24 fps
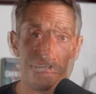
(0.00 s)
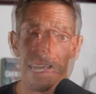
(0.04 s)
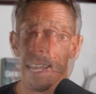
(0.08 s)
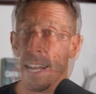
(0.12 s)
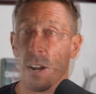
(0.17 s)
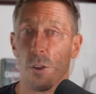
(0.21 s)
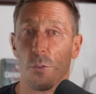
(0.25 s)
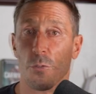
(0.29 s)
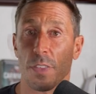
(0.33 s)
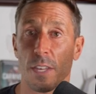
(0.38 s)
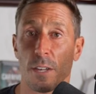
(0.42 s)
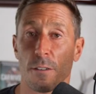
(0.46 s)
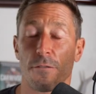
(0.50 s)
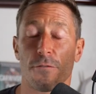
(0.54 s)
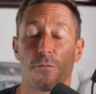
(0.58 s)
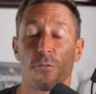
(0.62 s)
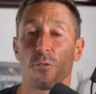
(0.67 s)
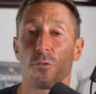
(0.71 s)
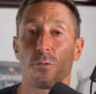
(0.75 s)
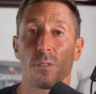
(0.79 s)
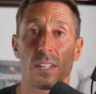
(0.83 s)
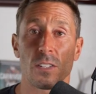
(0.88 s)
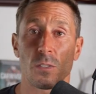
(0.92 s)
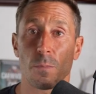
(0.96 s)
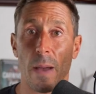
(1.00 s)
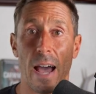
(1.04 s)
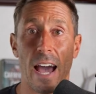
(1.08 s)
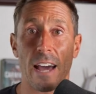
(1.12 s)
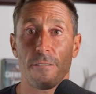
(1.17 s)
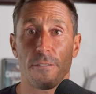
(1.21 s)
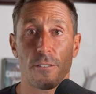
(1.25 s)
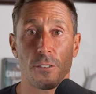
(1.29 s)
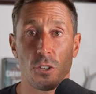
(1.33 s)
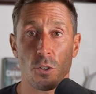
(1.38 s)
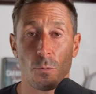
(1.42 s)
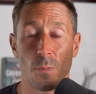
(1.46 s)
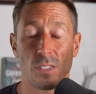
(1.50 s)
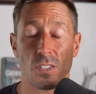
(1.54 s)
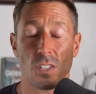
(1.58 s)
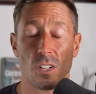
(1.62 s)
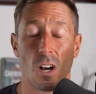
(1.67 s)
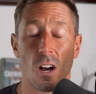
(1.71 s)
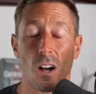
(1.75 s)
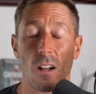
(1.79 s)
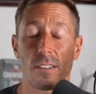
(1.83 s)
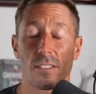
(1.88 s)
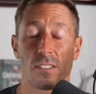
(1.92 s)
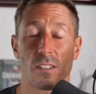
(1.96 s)
And I don't think fruit is bad for humans
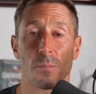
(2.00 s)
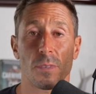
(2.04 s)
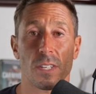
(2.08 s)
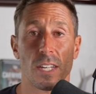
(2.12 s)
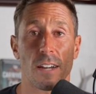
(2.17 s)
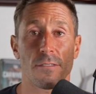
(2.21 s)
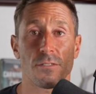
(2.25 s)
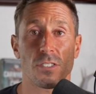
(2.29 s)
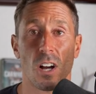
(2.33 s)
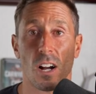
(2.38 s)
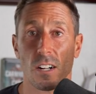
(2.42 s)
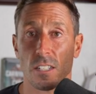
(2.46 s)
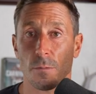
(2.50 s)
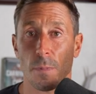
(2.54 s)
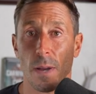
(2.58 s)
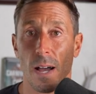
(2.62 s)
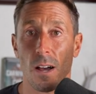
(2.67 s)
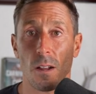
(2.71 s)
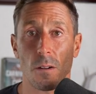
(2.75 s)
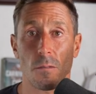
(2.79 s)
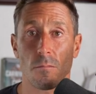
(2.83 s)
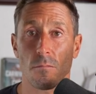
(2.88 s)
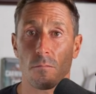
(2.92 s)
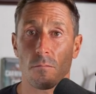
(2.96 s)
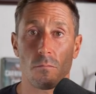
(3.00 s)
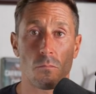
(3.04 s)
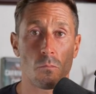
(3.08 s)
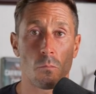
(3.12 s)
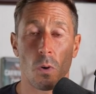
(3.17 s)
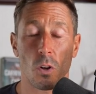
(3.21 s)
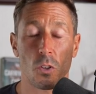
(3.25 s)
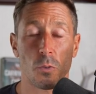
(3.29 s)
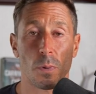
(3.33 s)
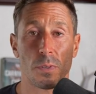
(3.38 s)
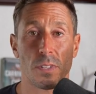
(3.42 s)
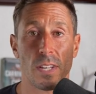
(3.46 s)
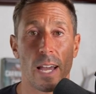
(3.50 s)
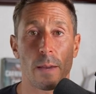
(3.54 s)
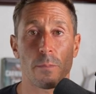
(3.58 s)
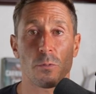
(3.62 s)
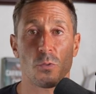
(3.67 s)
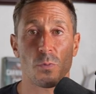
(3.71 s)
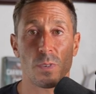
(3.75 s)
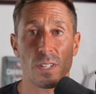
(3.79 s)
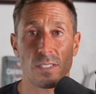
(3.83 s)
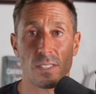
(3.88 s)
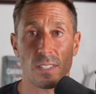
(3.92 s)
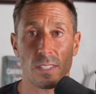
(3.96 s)
at all. It's something I've talked about multiple
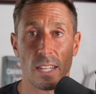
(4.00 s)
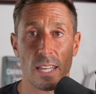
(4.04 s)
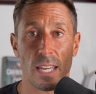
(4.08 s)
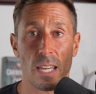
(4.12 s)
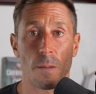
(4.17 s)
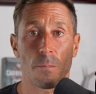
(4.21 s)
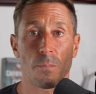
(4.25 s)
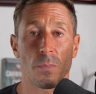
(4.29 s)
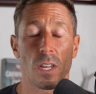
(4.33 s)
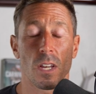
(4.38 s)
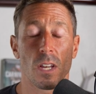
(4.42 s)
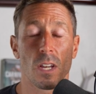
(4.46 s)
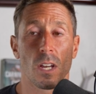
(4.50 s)
times recently.